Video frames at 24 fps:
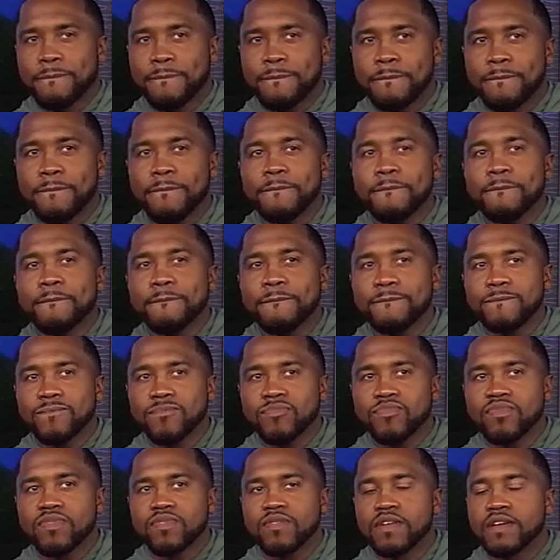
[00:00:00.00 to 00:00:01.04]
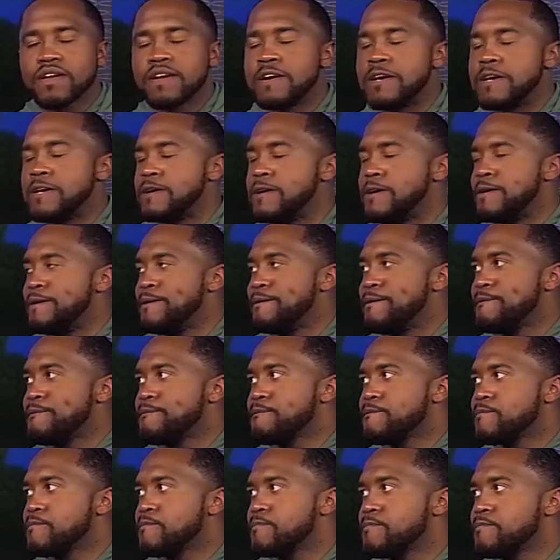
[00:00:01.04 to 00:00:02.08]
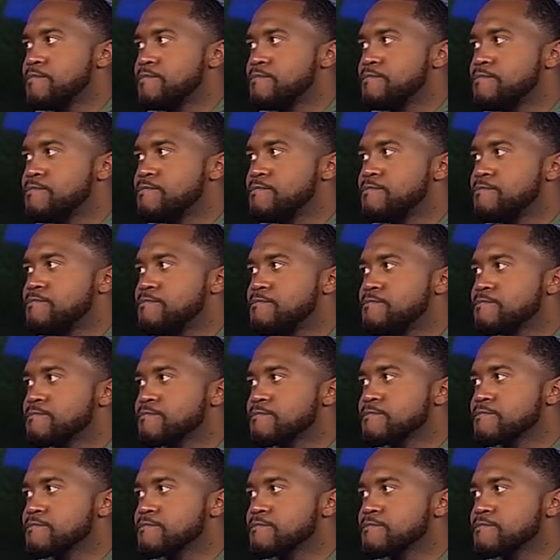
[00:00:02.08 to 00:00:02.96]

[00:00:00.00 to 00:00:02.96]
The person shown says nothing.